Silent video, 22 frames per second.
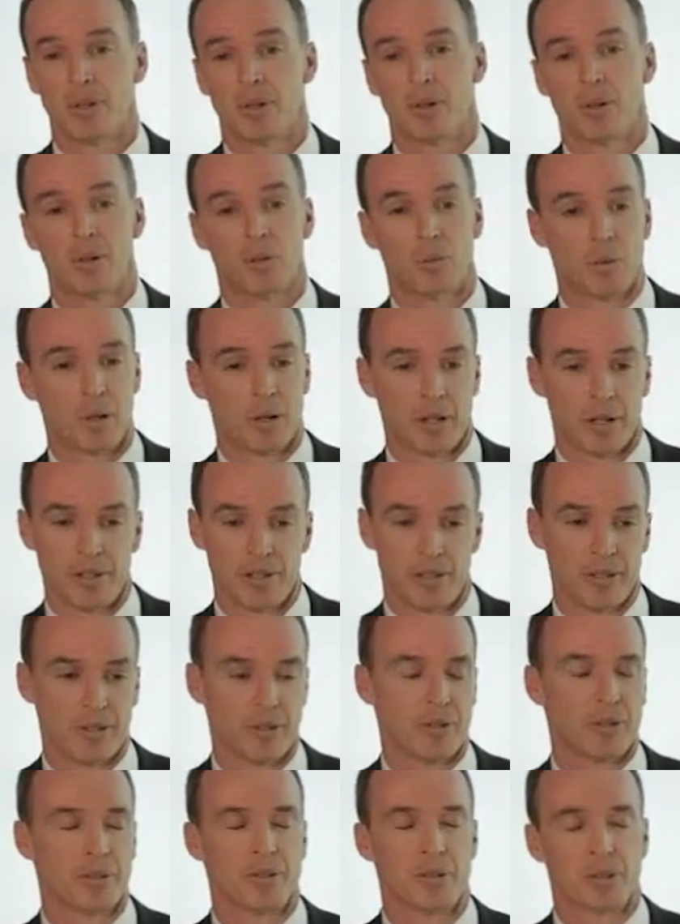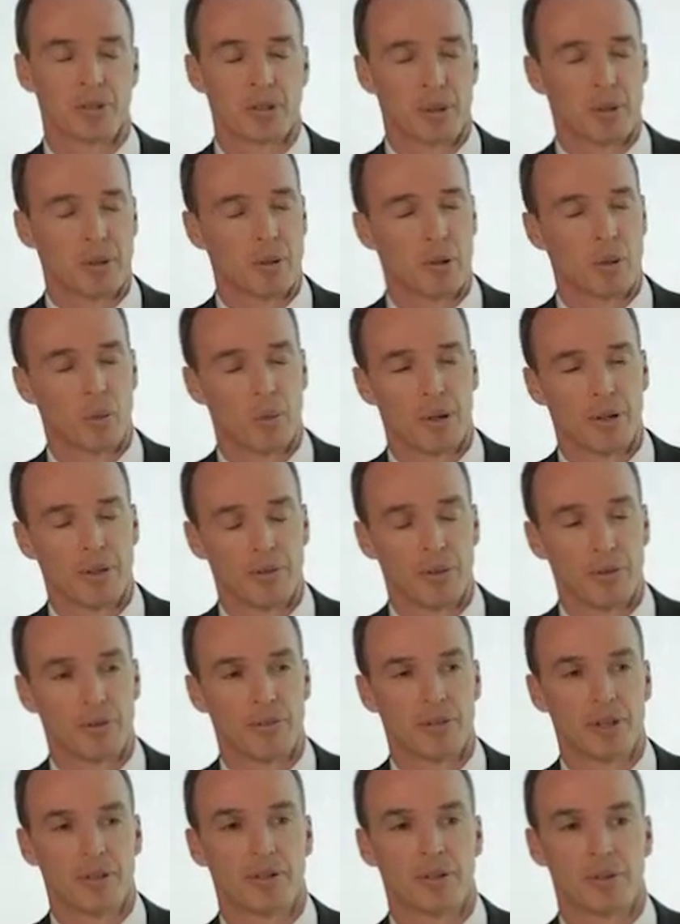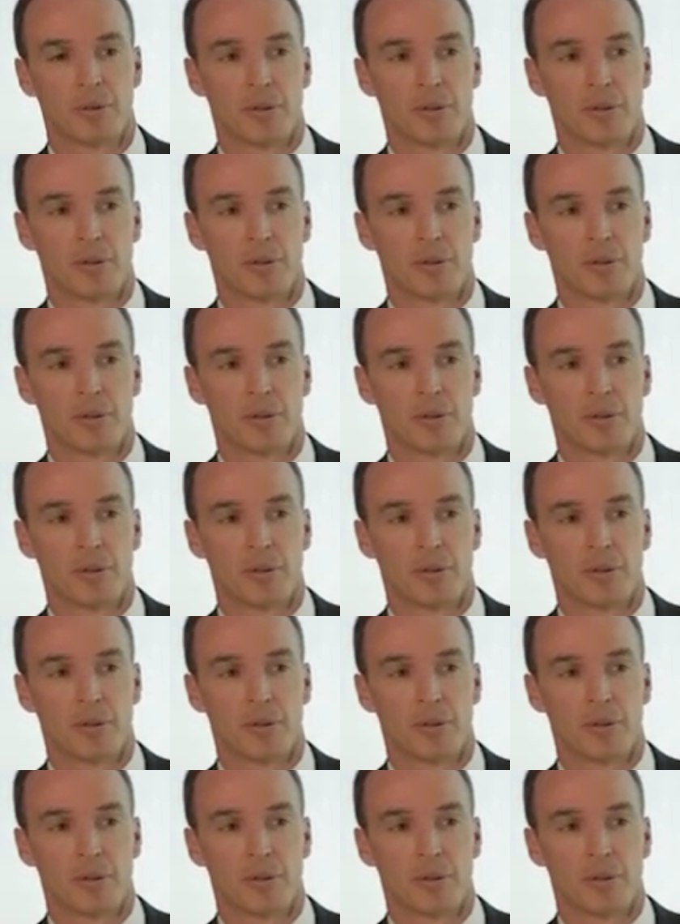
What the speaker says: or Rogers or one of those other